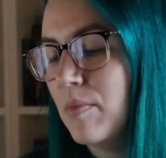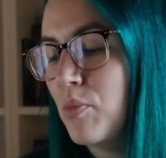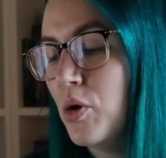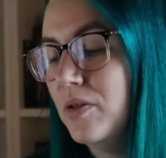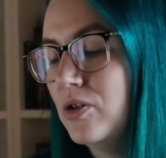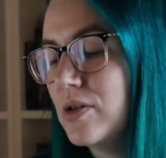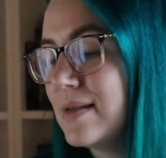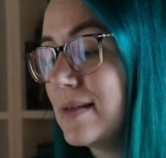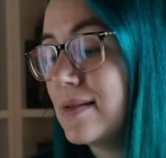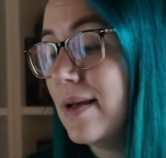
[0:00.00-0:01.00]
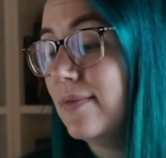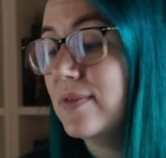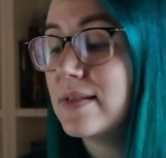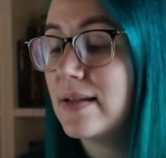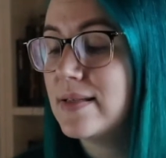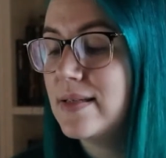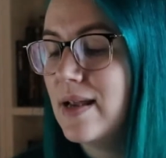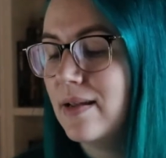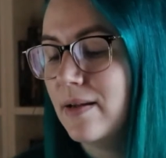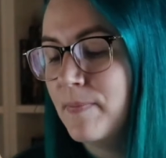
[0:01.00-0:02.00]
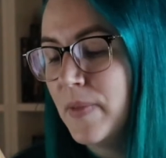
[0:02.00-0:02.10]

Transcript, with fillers: more than just his life is at stake.